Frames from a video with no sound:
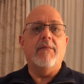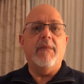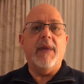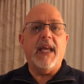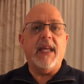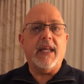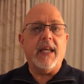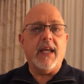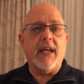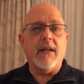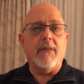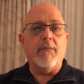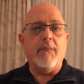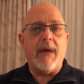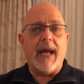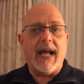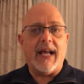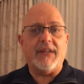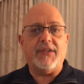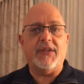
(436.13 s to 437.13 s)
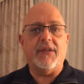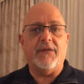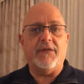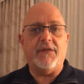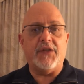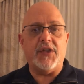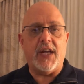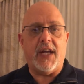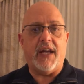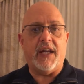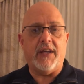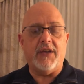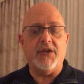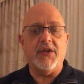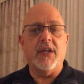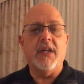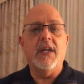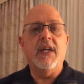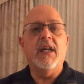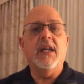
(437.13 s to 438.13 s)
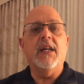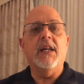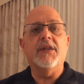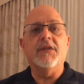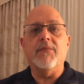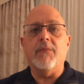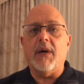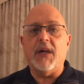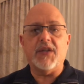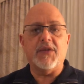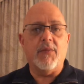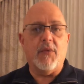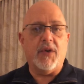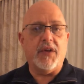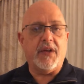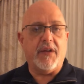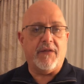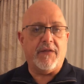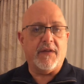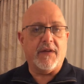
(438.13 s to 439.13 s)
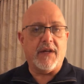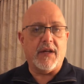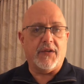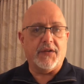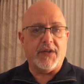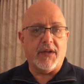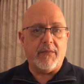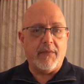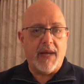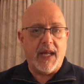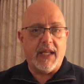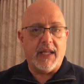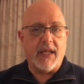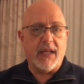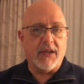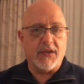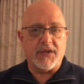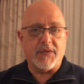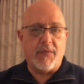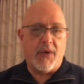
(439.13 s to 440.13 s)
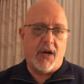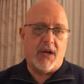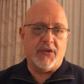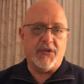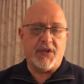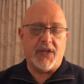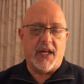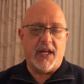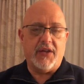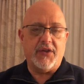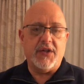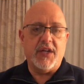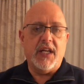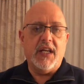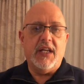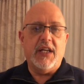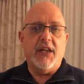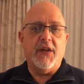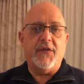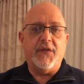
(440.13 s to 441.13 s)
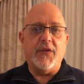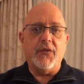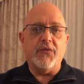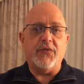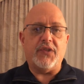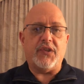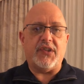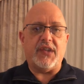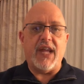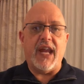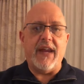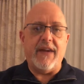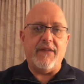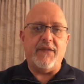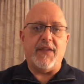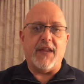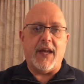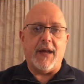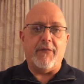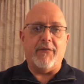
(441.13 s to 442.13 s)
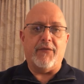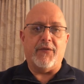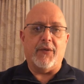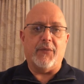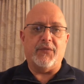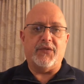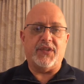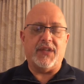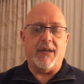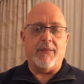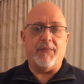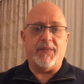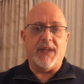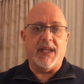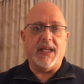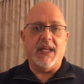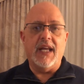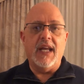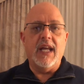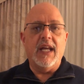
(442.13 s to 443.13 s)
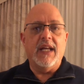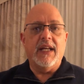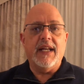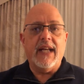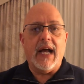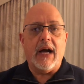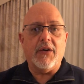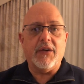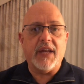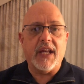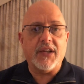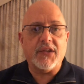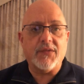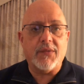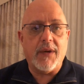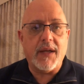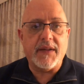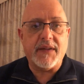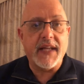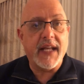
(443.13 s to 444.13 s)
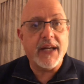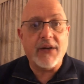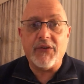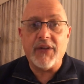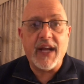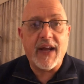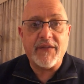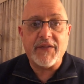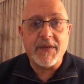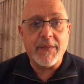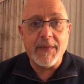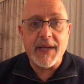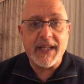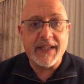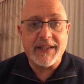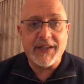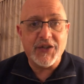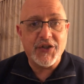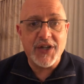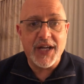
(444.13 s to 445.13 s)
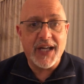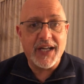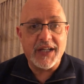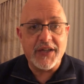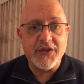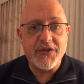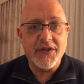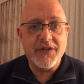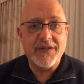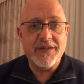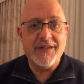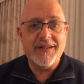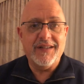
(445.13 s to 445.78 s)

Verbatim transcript: Making a massive change is much more difficult than making a small change. If you save them from something, now guess what? They don't have to make the change.